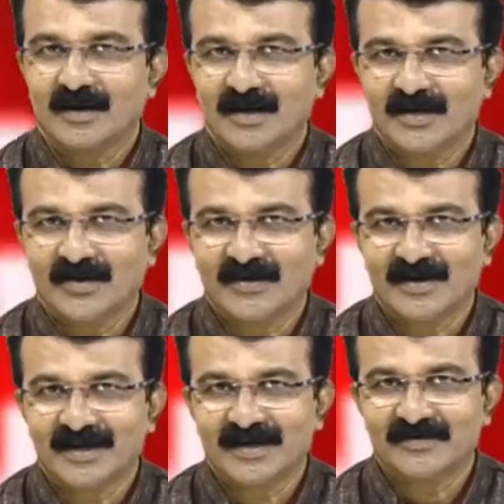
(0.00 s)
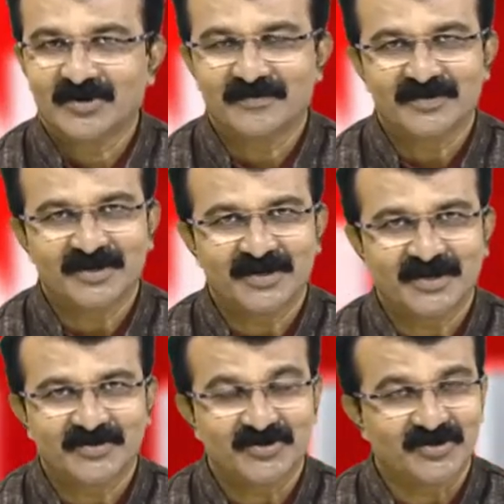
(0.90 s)
Hello and welcome to INBCN
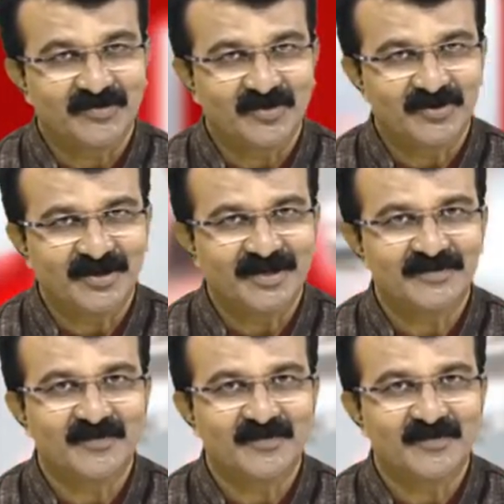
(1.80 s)
News. You are watching this